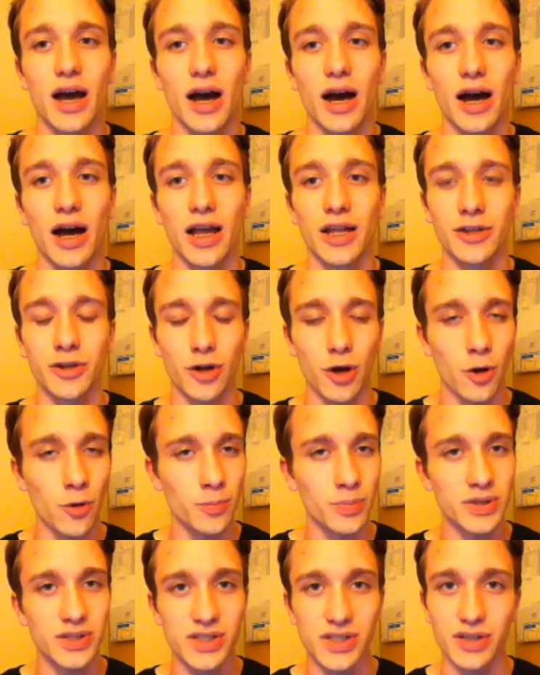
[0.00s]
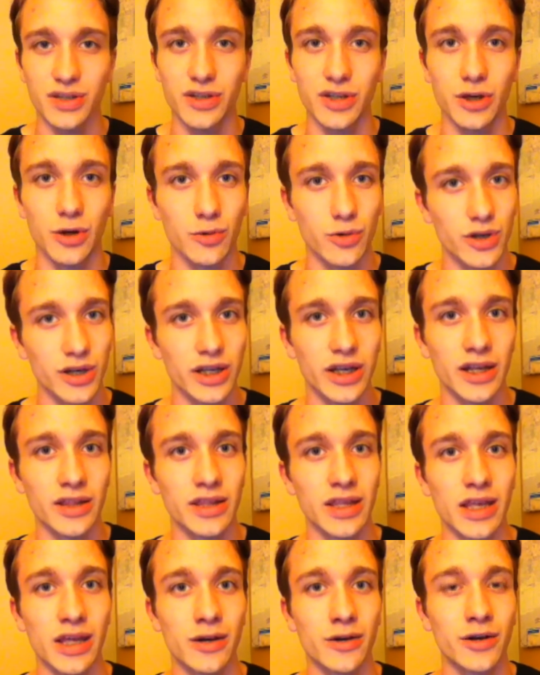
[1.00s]
and you're open to looking at
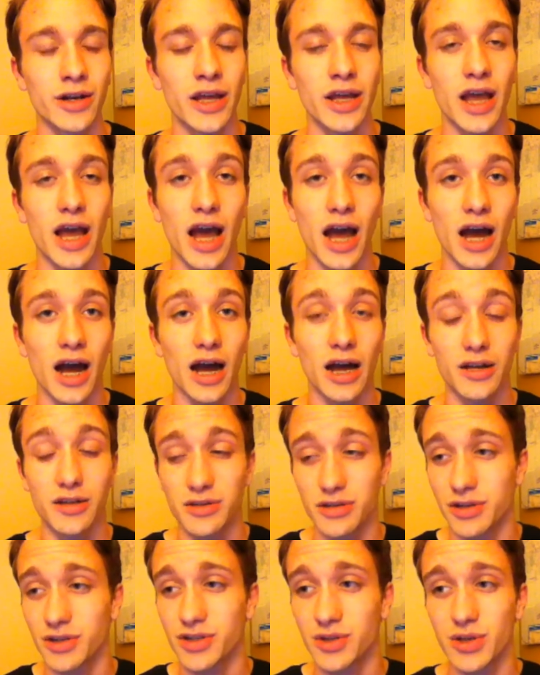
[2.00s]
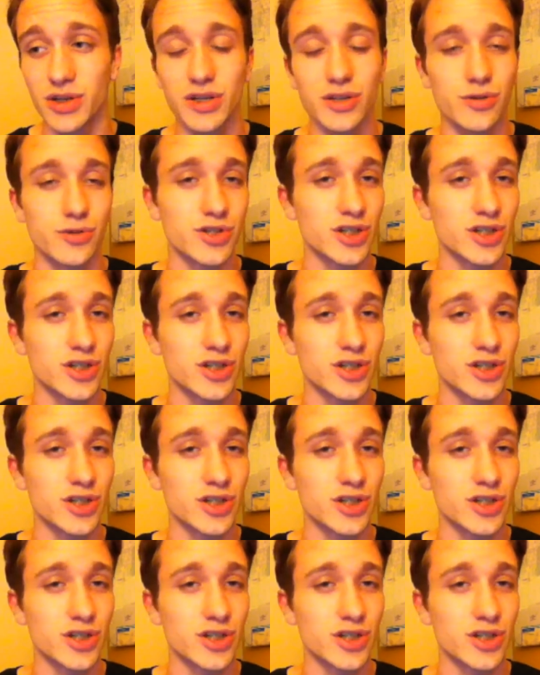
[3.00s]
the internet, here's what you can do.